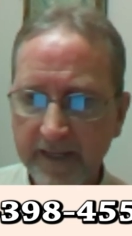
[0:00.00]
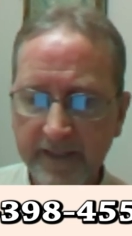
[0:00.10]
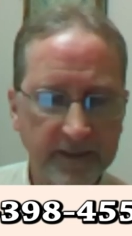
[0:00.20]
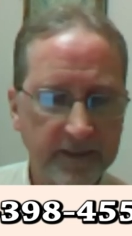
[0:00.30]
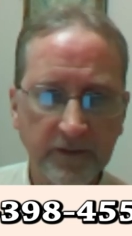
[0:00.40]

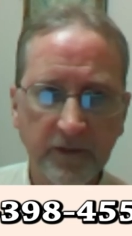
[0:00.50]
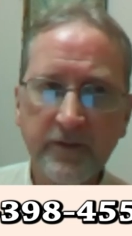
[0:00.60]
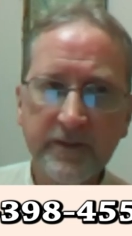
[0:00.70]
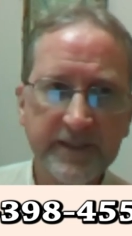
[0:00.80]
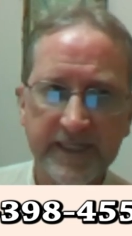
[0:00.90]
You, you
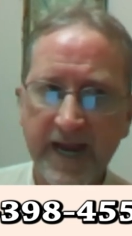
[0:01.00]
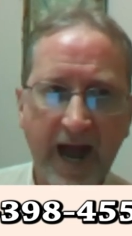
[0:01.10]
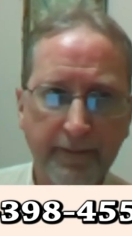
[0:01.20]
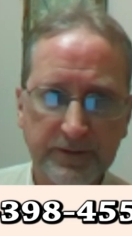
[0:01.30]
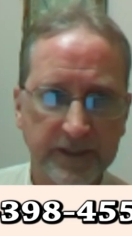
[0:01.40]
lose the
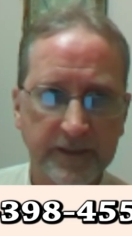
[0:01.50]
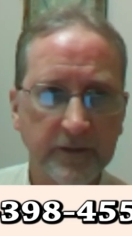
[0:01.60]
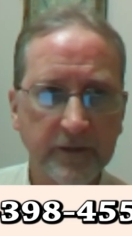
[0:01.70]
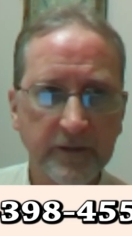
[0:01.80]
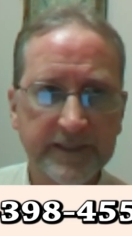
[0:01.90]
option,
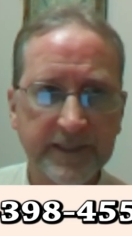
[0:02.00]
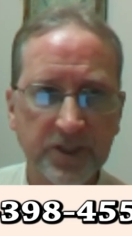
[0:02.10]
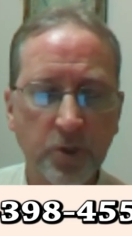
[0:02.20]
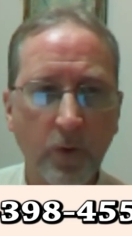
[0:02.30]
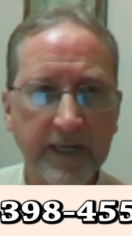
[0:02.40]
you lose the
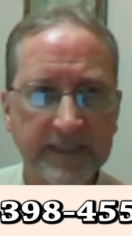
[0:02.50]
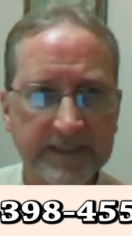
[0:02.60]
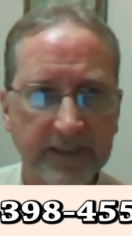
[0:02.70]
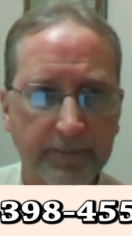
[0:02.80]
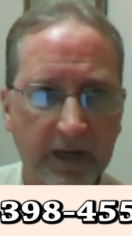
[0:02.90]
choice
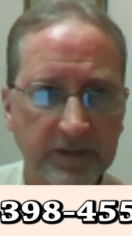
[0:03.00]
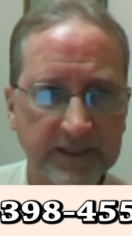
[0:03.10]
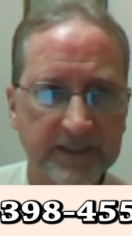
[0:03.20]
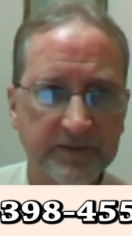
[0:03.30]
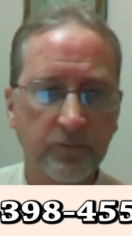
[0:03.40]
about
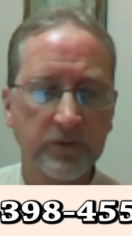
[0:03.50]
just